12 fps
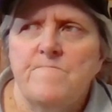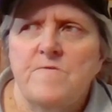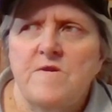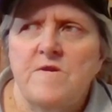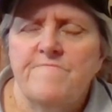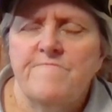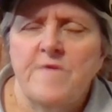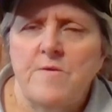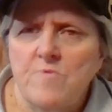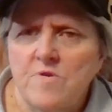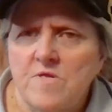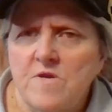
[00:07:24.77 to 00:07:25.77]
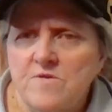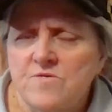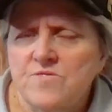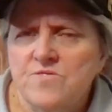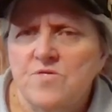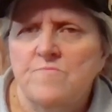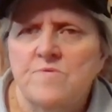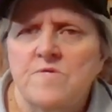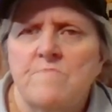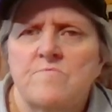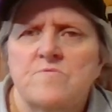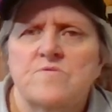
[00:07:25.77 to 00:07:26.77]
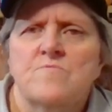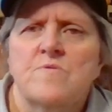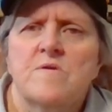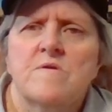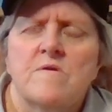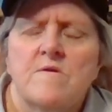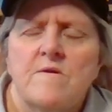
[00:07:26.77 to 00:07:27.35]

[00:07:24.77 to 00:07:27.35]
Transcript: if they really understood what they were doing,